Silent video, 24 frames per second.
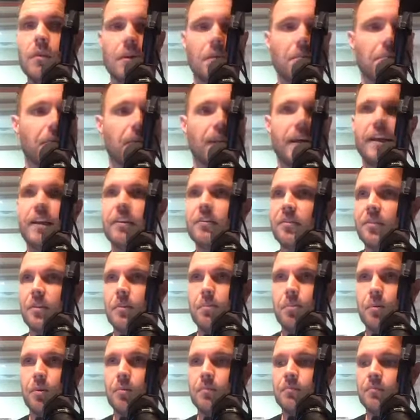Plain and
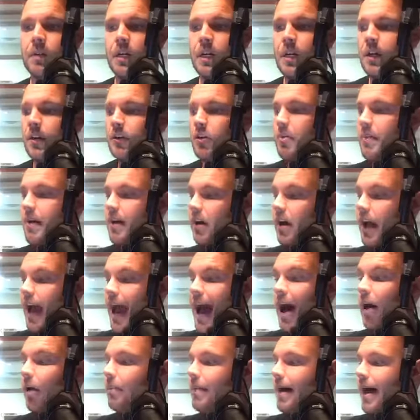simple, no matter
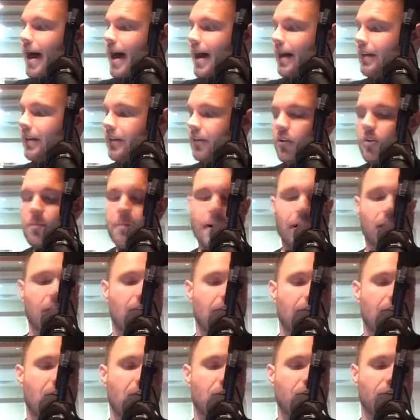how bad, no matter
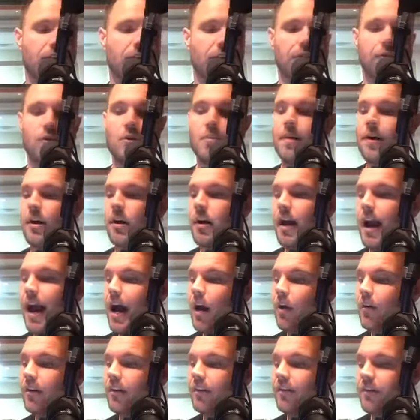how good, no matter how
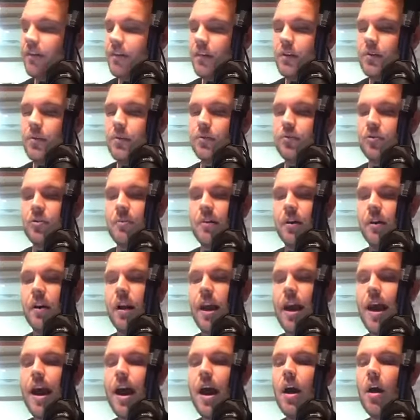confused, no matter
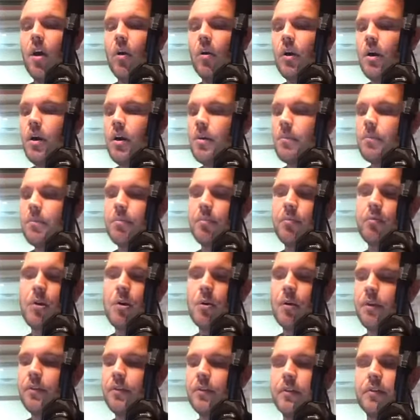how
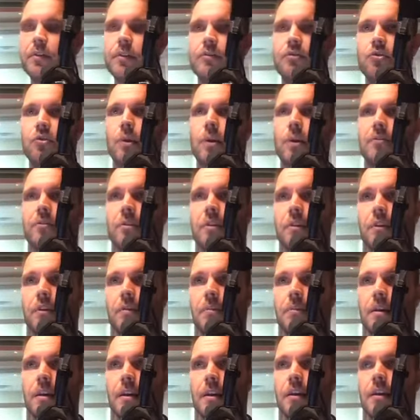broken the situation could
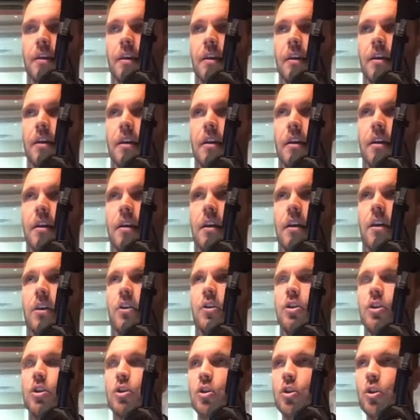be,
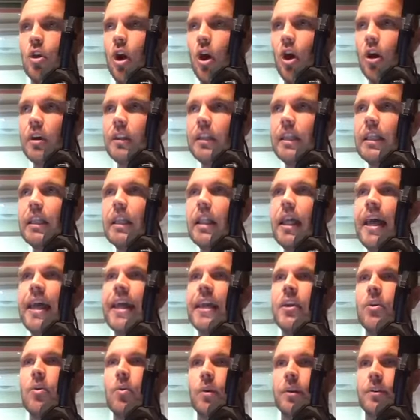our
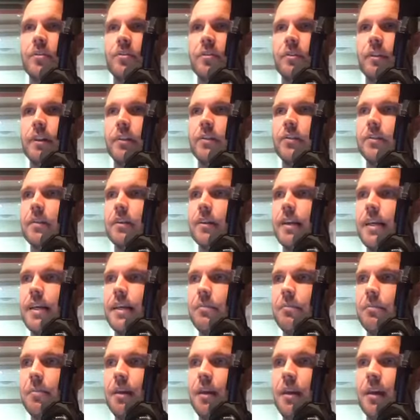language needs to
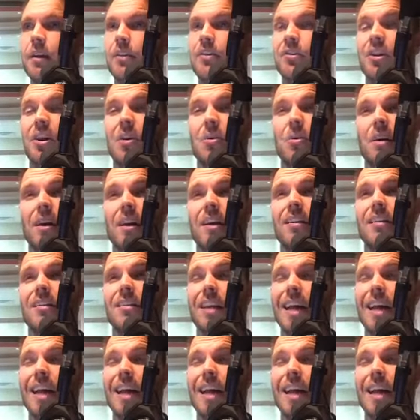keep being, you know what?